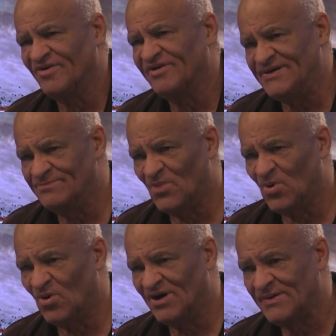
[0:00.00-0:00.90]
and
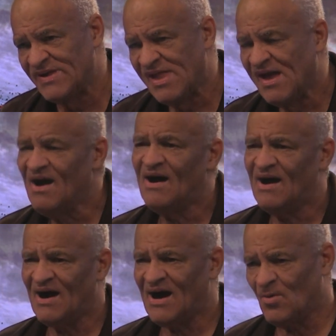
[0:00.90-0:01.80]
more.
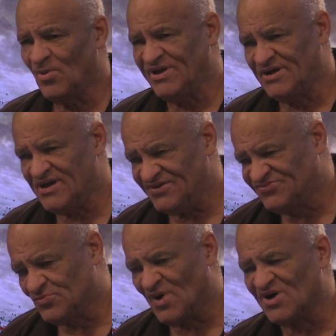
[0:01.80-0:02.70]
Are we, is
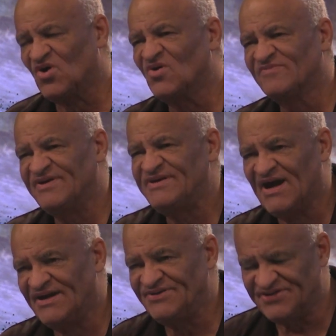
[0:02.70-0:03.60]
COVID
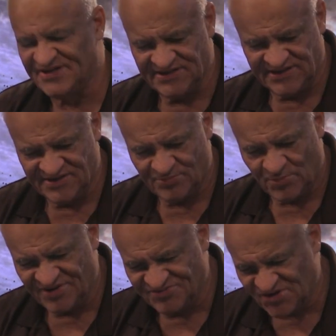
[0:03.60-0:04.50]
19, what
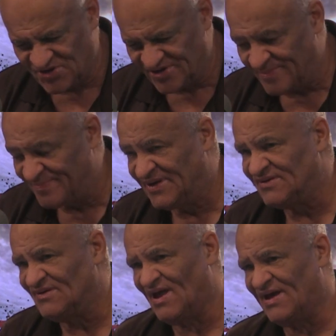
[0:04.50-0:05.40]
is it going to be
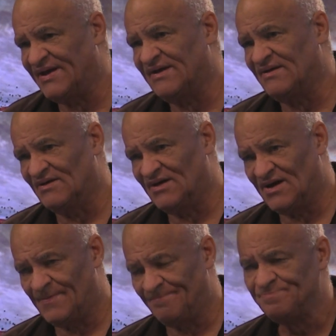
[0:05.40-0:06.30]
like?
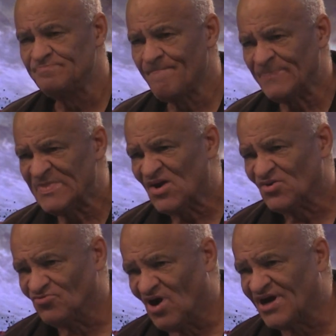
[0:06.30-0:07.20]
Um,
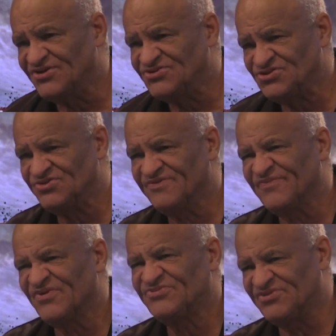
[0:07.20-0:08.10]
Rutgers
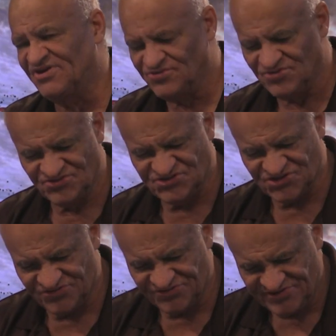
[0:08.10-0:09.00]
University in New
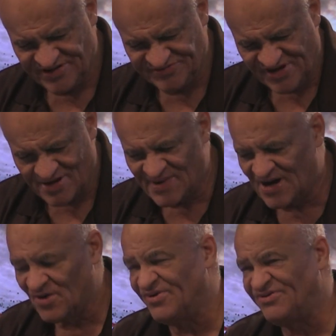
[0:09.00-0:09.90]
Jersey has come
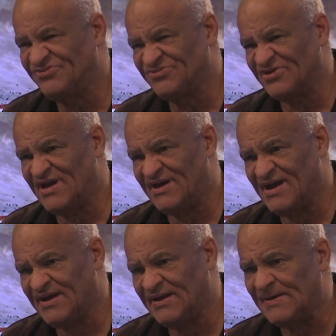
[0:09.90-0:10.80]
out and said,
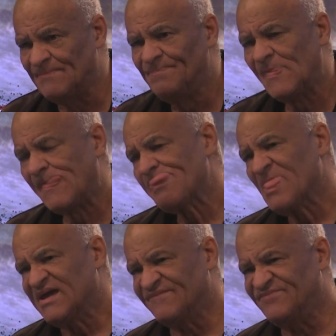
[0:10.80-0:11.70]
hey,
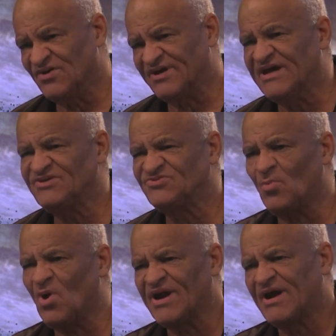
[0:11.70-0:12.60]
if your kids
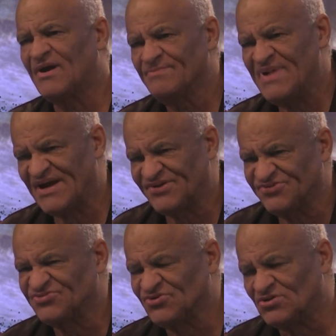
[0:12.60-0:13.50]
want to come back to
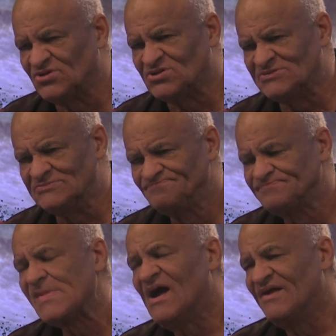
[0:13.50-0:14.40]
school,
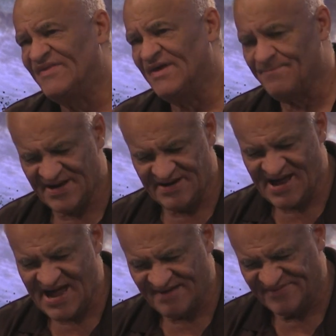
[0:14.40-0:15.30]
they better have the